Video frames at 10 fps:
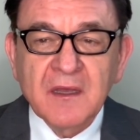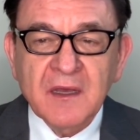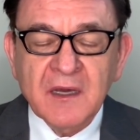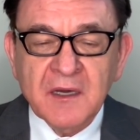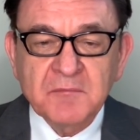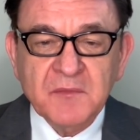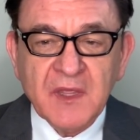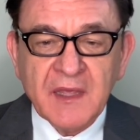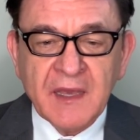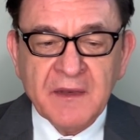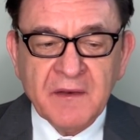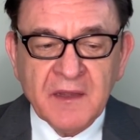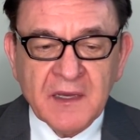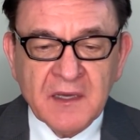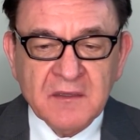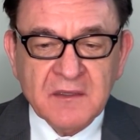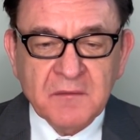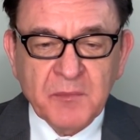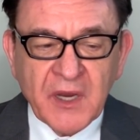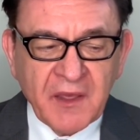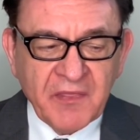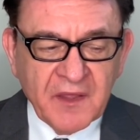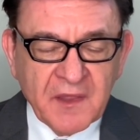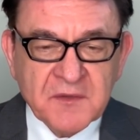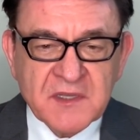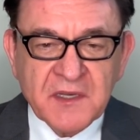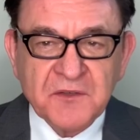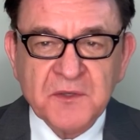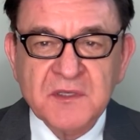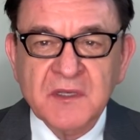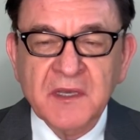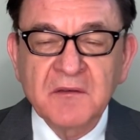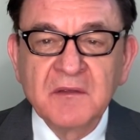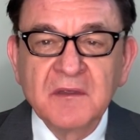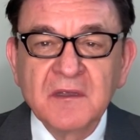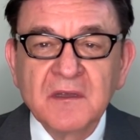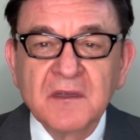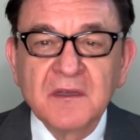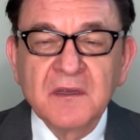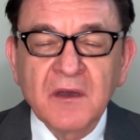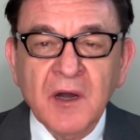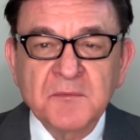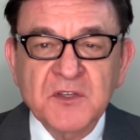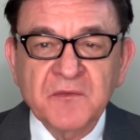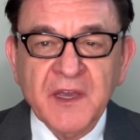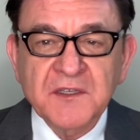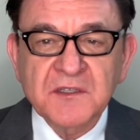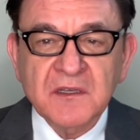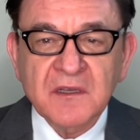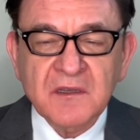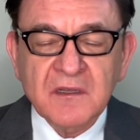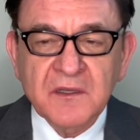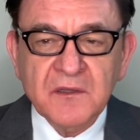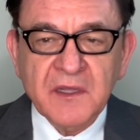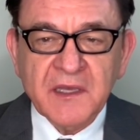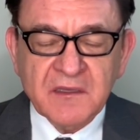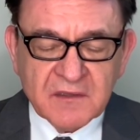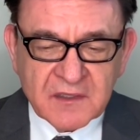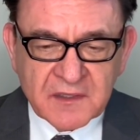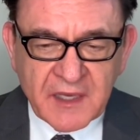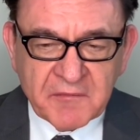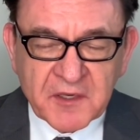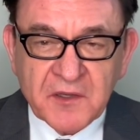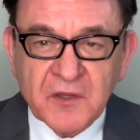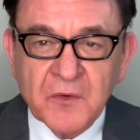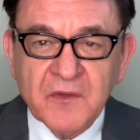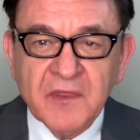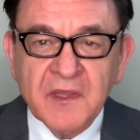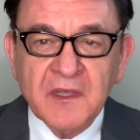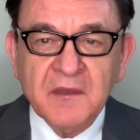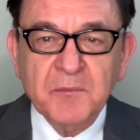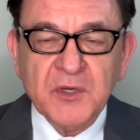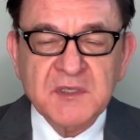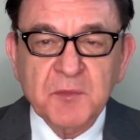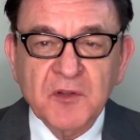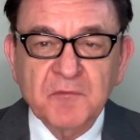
But I thought that was an interesting observation, clearly having to do with the principle